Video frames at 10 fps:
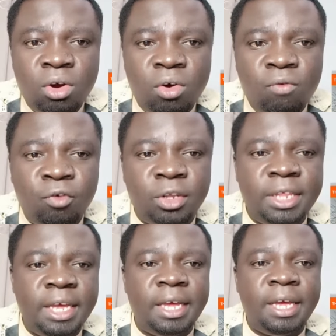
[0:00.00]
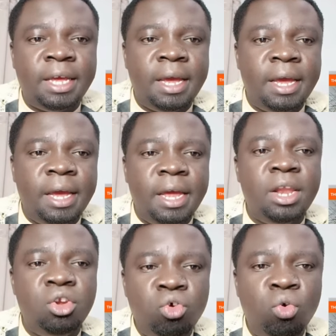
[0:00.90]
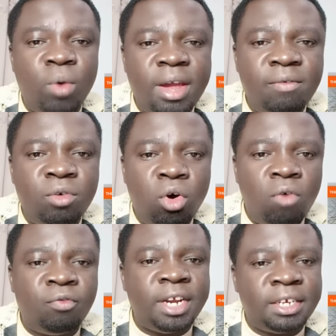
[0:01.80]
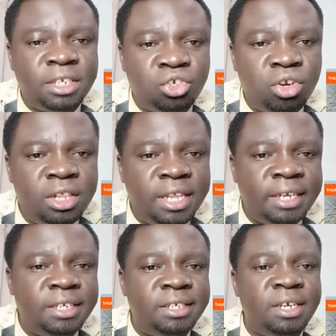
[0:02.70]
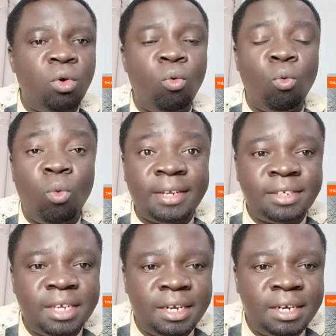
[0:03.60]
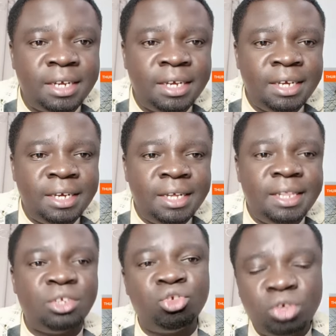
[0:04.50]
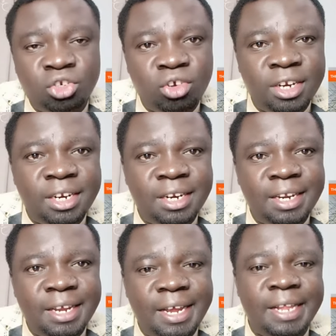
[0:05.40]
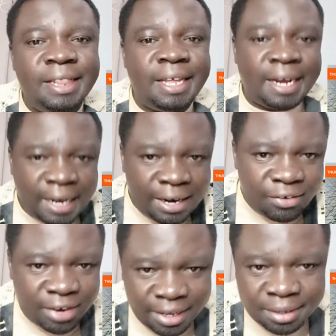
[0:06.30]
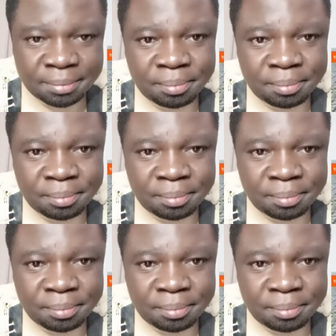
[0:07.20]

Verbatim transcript: for the new wave of taxation that worsen the situation in the country.